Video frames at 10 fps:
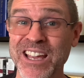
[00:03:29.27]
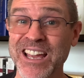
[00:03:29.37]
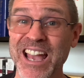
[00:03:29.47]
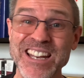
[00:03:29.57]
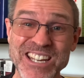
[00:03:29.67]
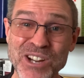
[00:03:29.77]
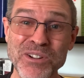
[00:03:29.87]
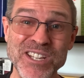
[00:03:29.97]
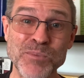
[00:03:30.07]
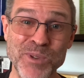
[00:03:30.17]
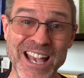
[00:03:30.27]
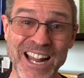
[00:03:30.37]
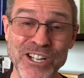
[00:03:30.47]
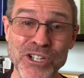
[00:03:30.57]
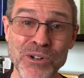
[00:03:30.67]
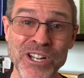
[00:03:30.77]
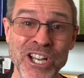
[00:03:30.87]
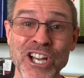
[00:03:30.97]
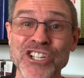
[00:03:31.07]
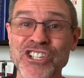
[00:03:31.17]
And here in this beatitude,
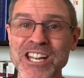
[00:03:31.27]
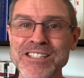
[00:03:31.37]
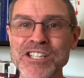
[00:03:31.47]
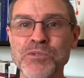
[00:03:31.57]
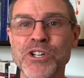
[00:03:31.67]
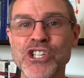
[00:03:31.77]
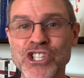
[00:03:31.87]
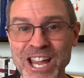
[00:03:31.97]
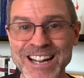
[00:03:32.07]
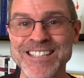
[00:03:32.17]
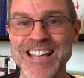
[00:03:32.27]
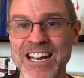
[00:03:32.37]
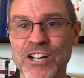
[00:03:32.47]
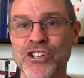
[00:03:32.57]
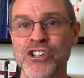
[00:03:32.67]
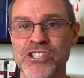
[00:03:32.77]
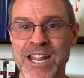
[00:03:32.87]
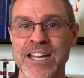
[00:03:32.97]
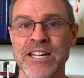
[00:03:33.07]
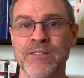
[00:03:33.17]
Jesus rejects that
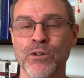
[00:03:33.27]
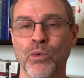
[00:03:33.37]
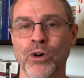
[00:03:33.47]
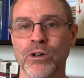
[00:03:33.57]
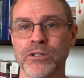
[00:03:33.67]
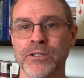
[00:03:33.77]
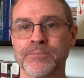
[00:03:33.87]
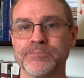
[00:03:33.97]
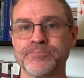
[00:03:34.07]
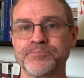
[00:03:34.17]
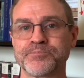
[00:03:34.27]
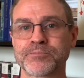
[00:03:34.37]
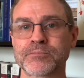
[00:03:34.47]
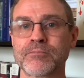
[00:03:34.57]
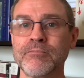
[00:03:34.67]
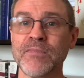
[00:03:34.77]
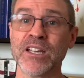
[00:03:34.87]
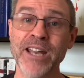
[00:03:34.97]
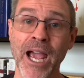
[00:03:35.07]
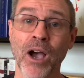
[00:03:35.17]
understanding of the world.
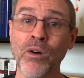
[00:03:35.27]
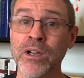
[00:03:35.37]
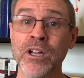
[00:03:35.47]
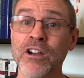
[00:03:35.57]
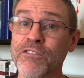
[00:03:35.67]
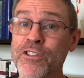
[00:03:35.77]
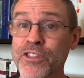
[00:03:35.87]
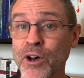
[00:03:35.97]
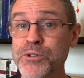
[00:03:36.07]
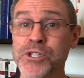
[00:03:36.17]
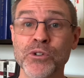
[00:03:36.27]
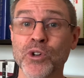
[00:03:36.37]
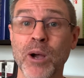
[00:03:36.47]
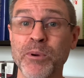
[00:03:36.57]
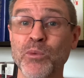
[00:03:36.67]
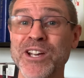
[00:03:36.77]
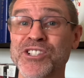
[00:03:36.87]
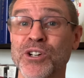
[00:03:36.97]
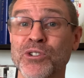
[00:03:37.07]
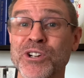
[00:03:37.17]
Now, for those who grew up in
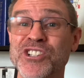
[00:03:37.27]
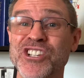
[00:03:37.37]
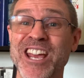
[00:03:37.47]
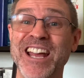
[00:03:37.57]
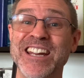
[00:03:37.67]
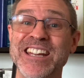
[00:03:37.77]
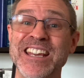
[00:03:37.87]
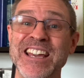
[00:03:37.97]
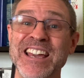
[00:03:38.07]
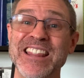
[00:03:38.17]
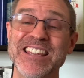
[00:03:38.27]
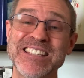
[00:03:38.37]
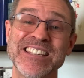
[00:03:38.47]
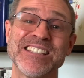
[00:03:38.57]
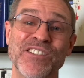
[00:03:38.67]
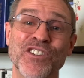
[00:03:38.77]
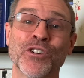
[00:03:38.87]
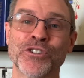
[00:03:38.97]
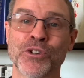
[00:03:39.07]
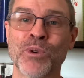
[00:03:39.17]
Western Christianity, this is
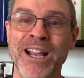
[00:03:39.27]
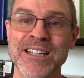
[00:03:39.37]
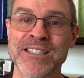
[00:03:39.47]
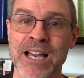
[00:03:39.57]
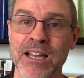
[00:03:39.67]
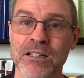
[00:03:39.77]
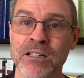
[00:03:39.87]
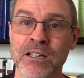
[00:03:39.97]
difficult to reconcile.